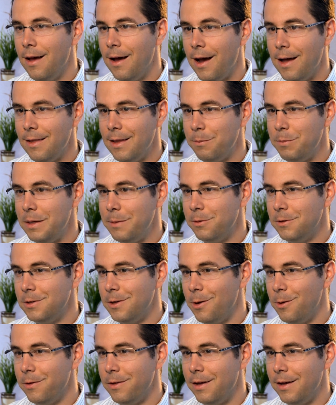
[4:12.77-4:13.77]
I let people
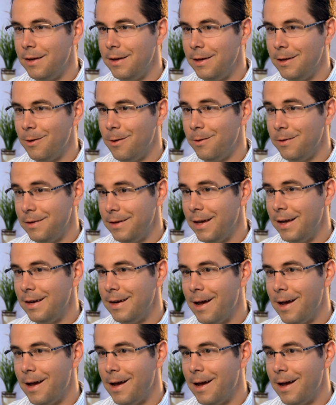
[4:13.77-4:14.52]
know that, okay,